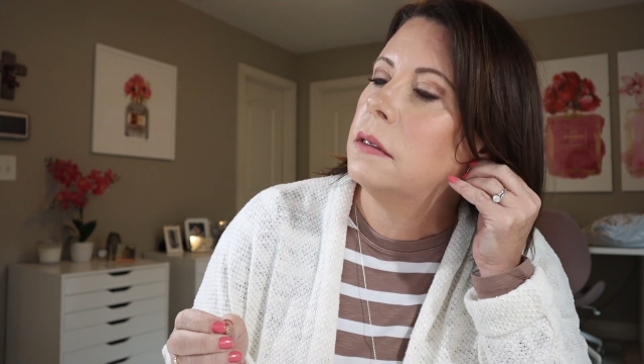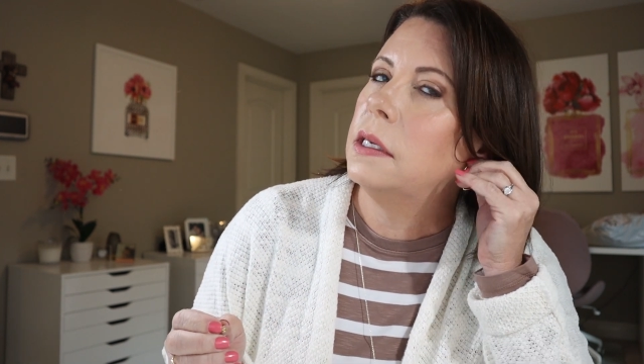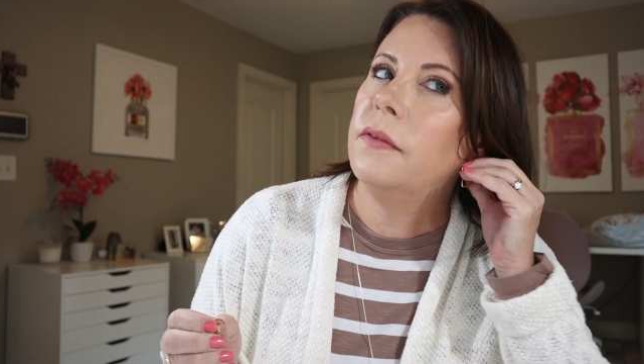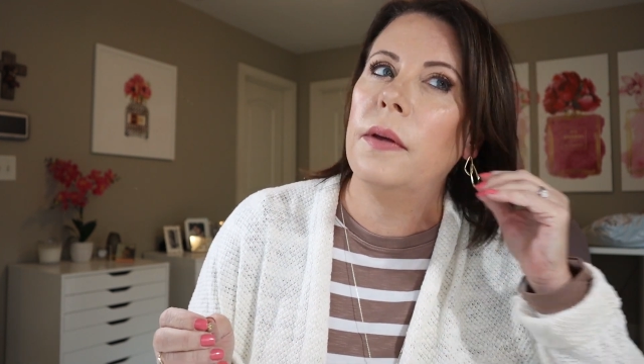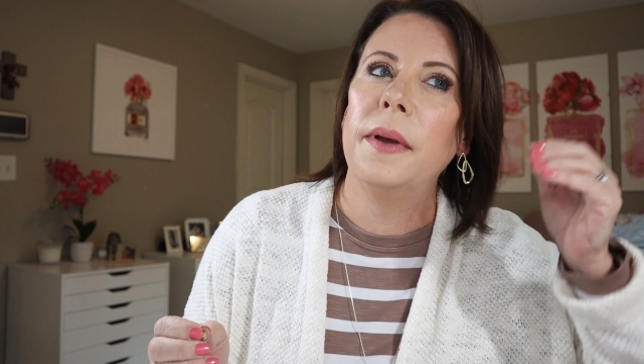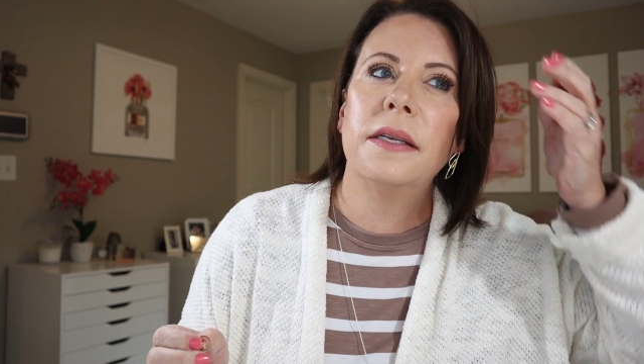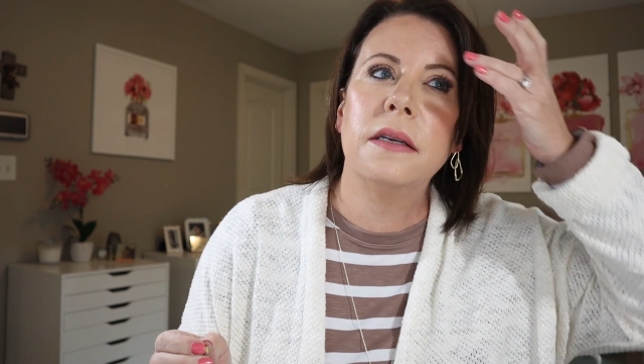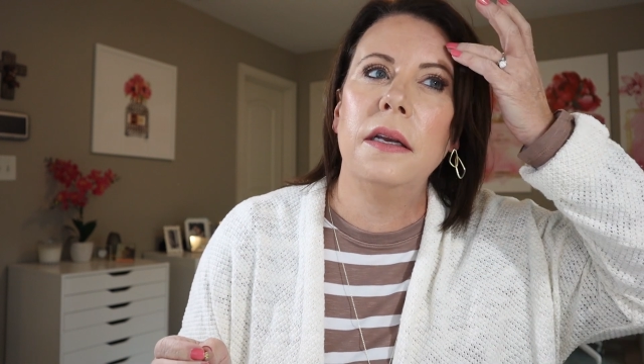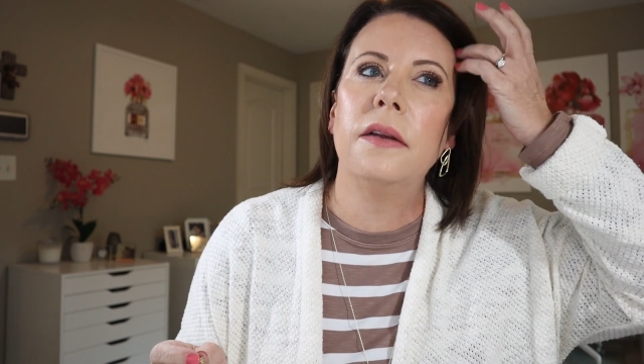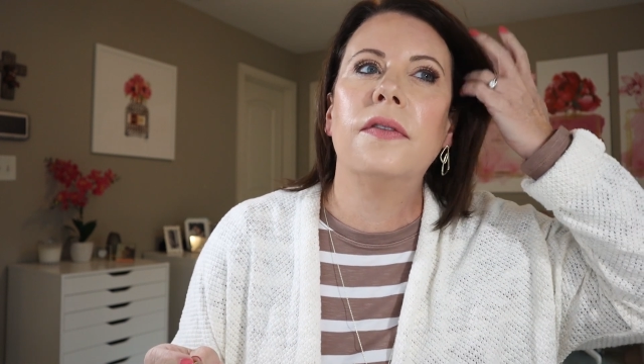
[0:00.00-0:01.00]
See if that makes
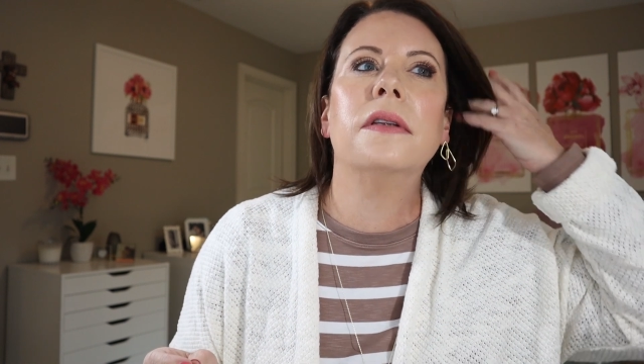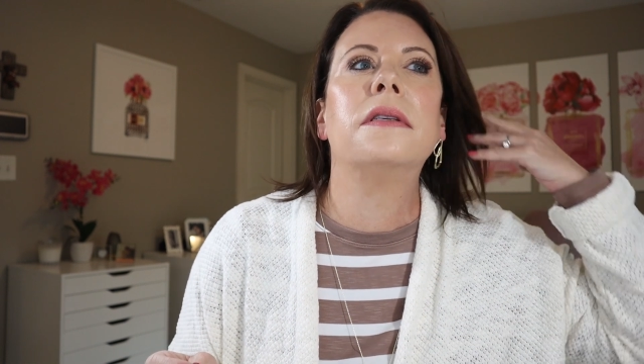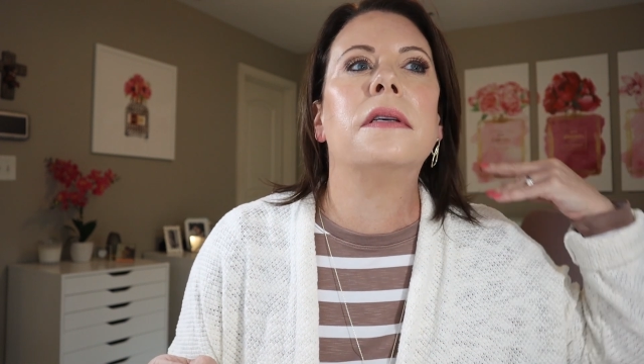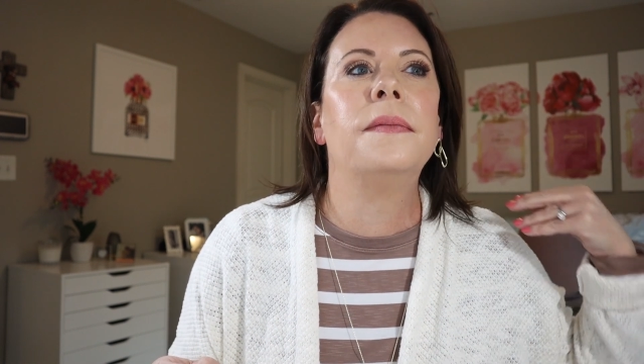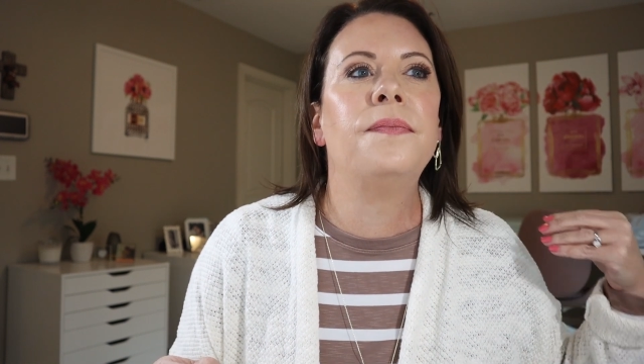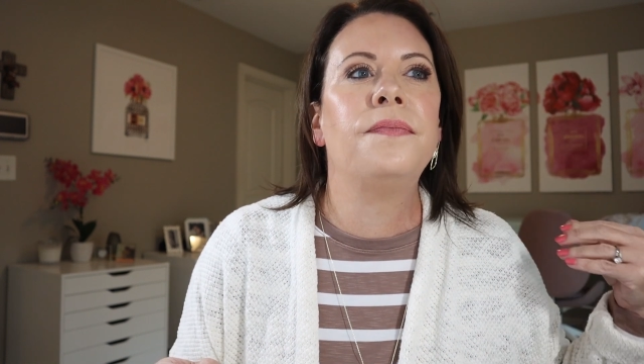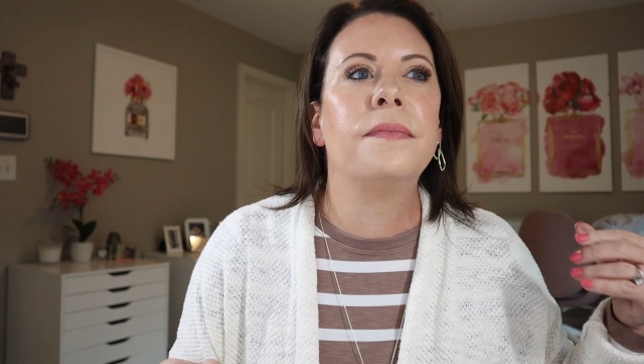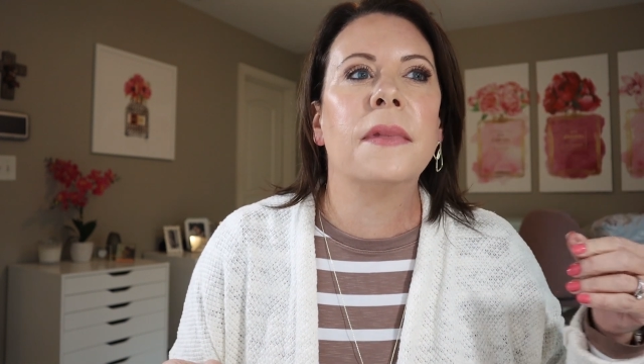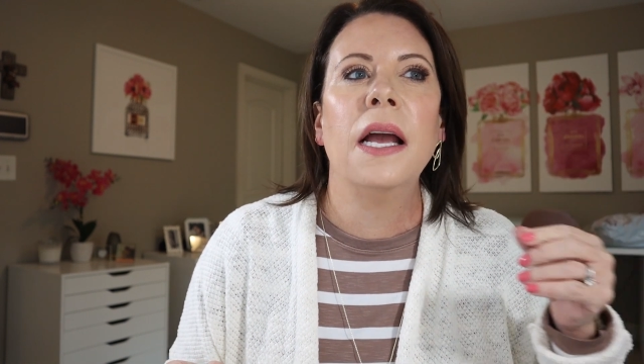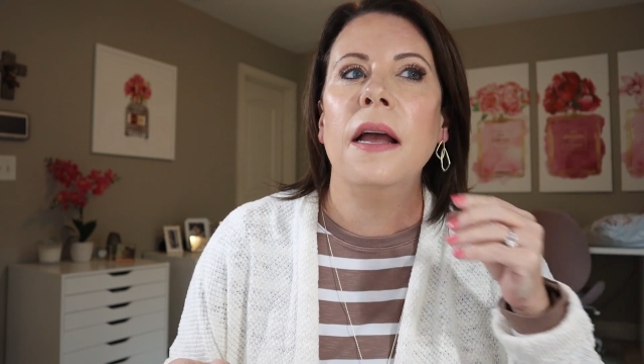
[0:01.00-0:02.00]
any difference.
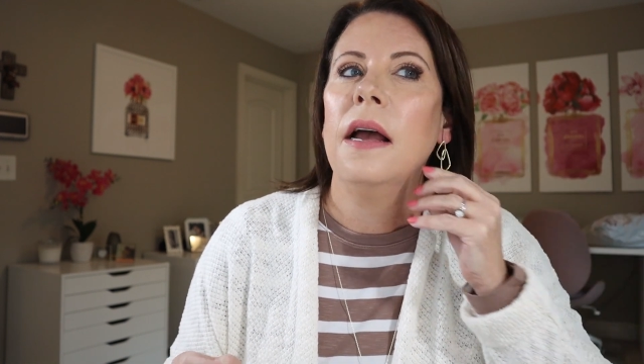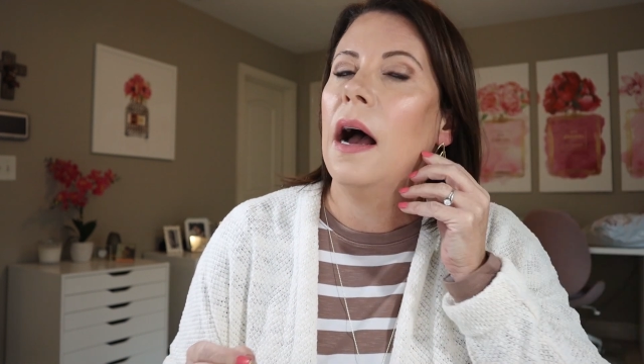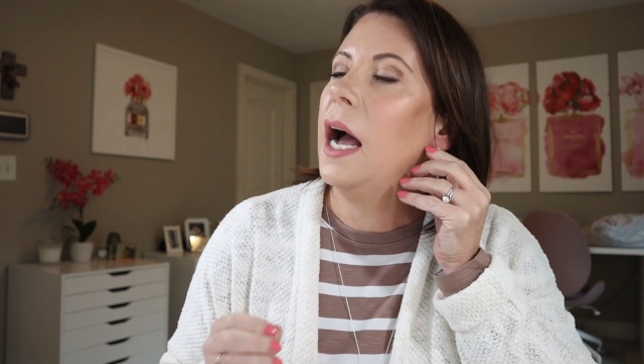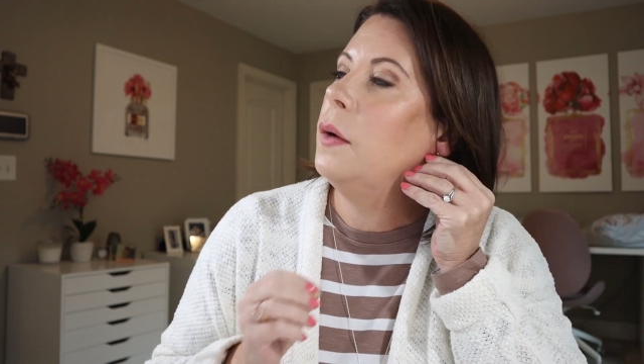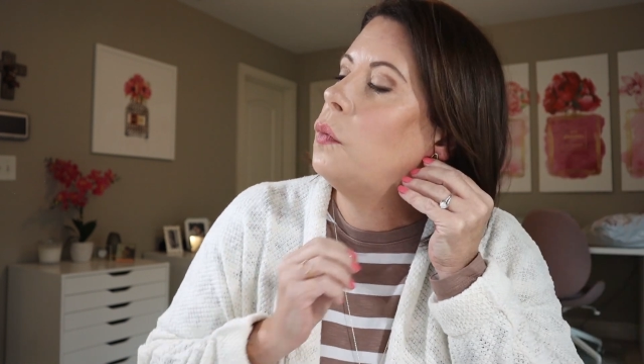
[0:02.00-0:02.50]
I